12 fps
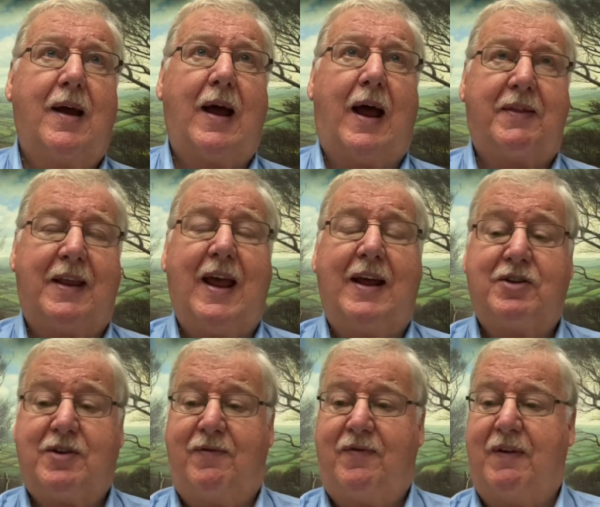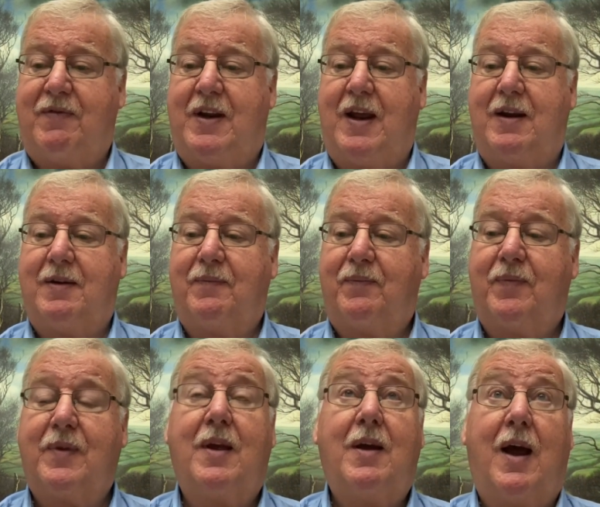at the age of 15.
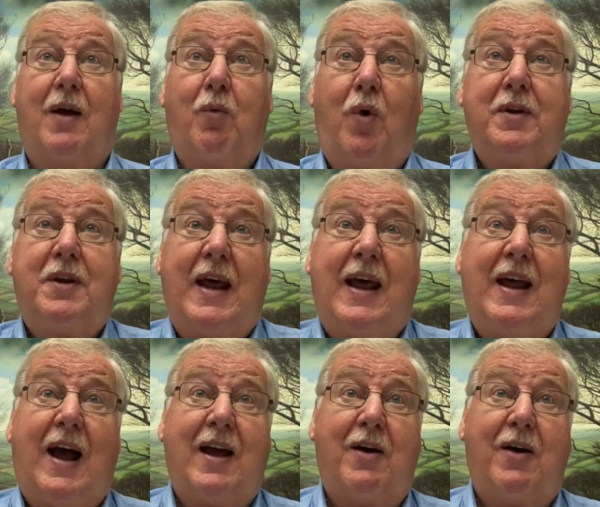And one day I